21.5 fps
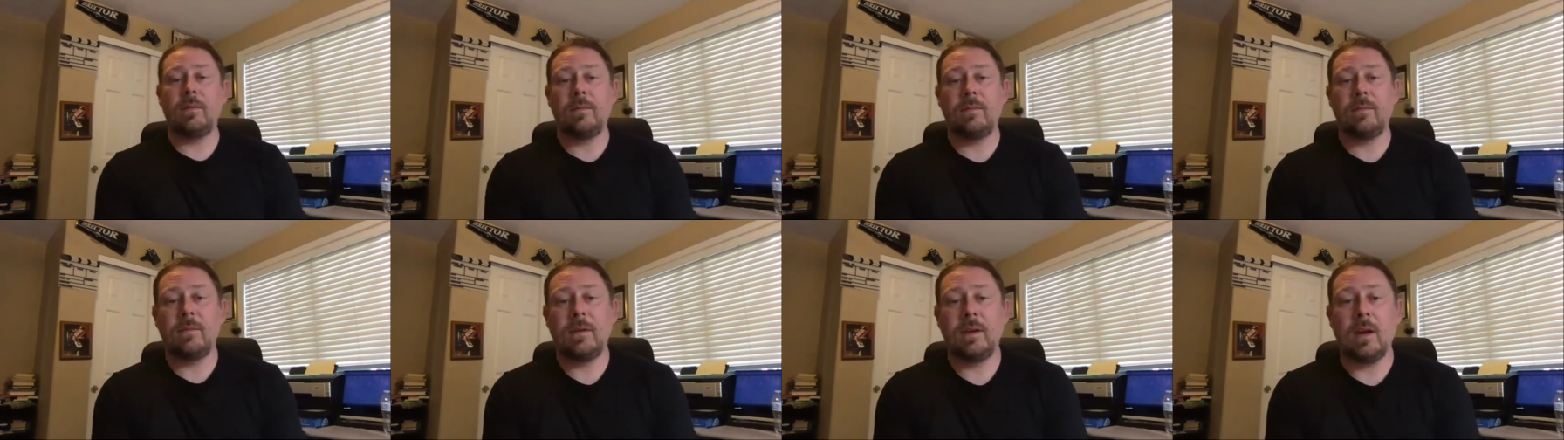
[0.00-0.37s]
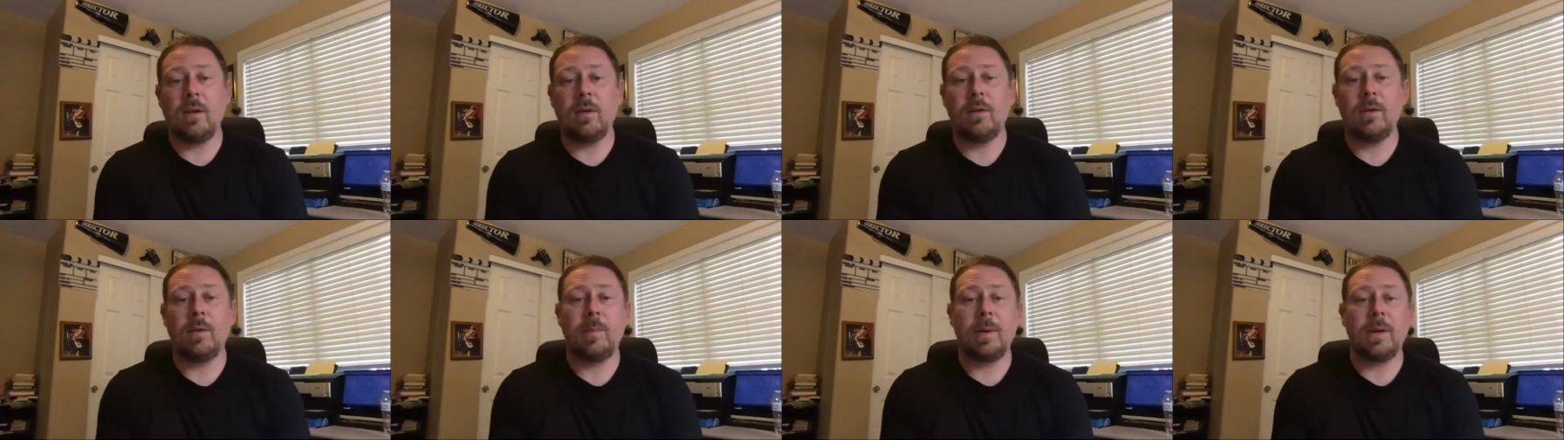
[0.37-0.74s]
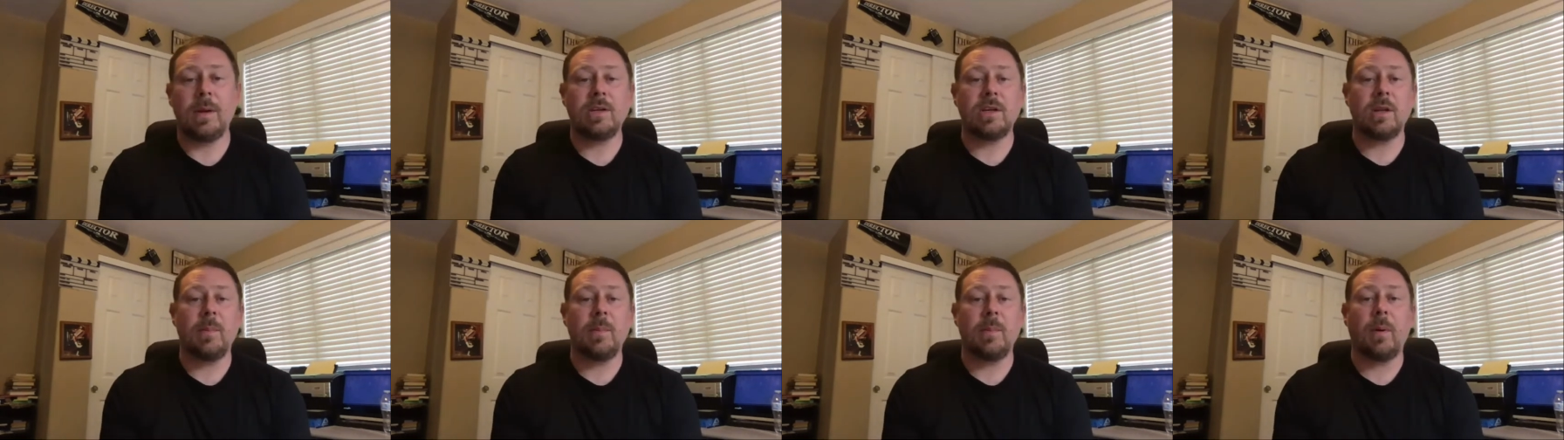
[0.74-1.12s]
bitch in
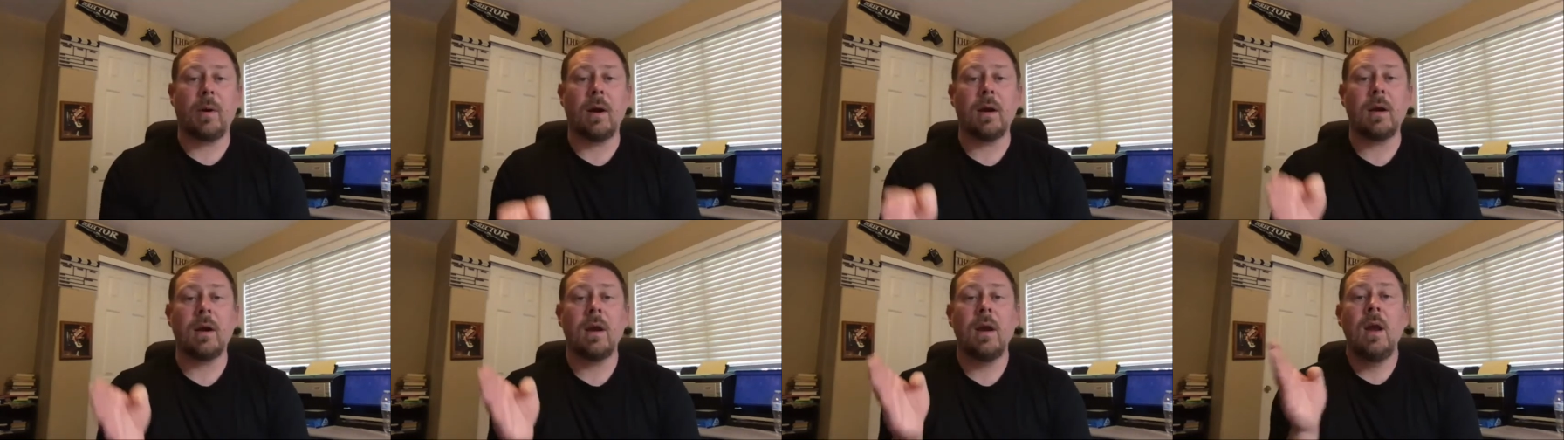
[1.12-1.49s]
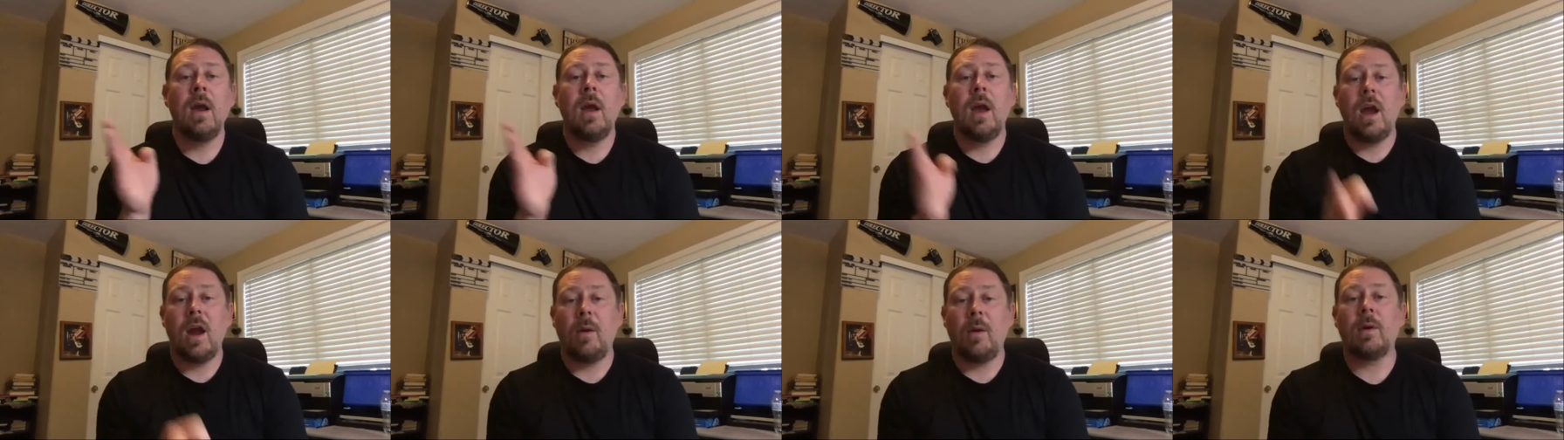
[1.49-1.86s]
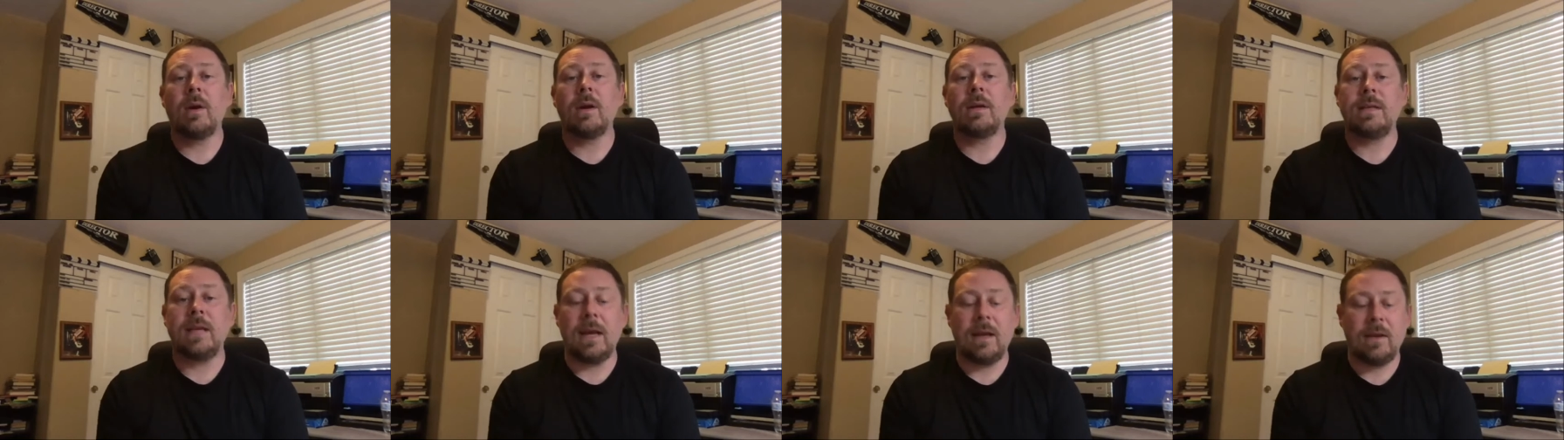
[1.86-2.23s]
the park, and we're gonna
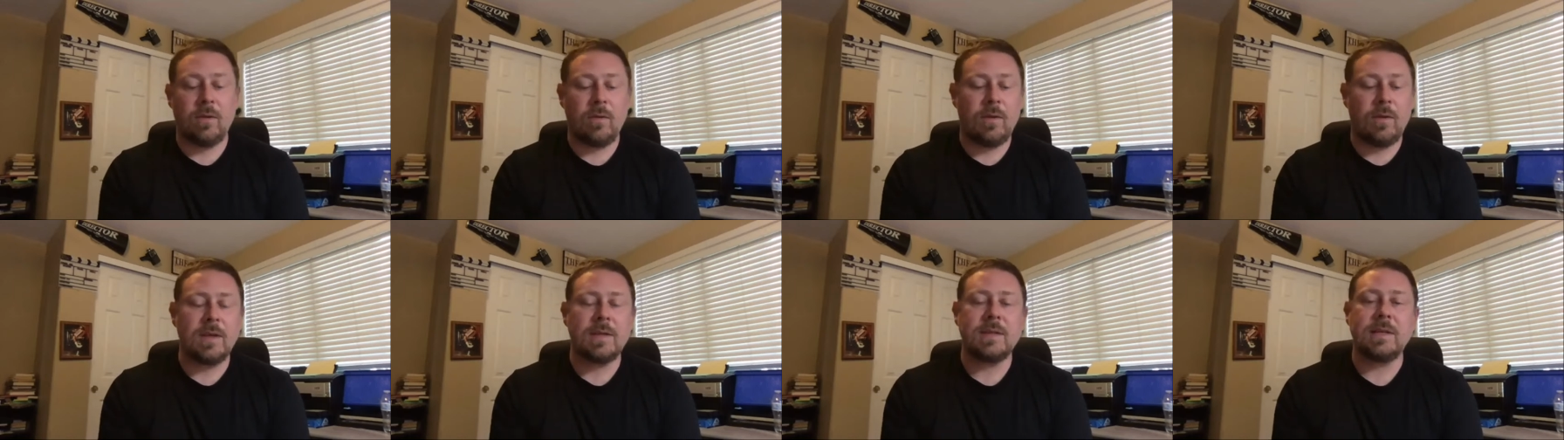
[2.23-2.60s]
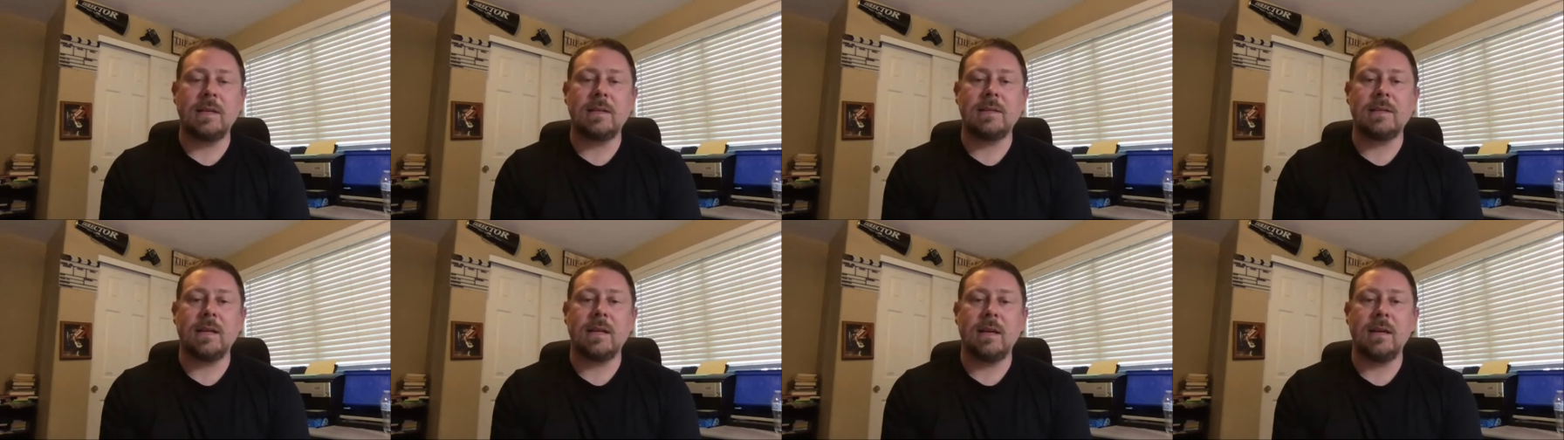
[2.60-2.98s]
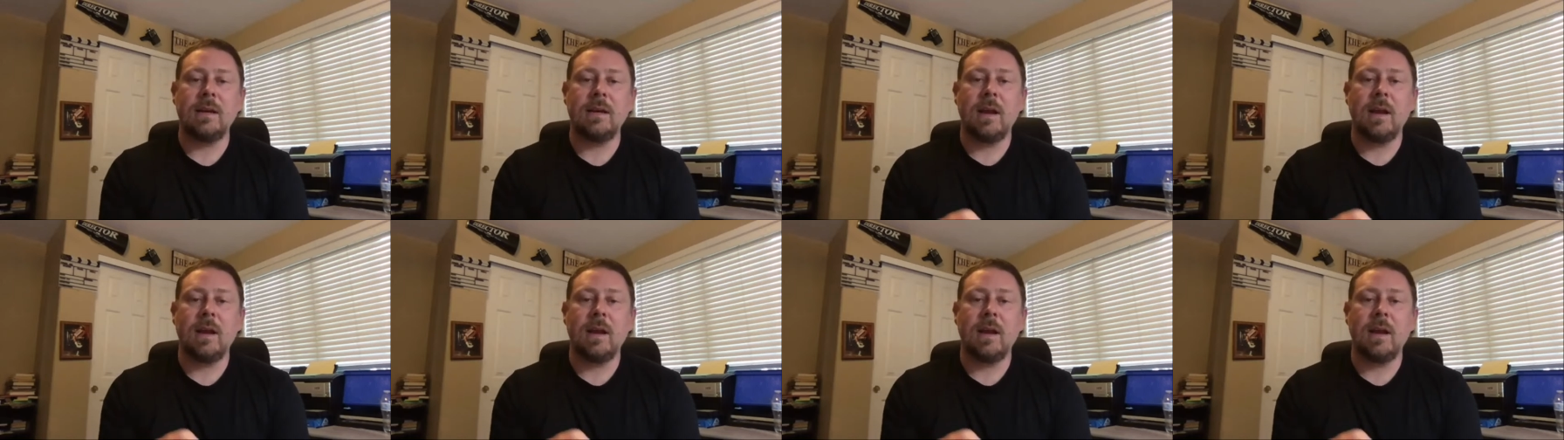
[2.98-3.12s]
take this incident,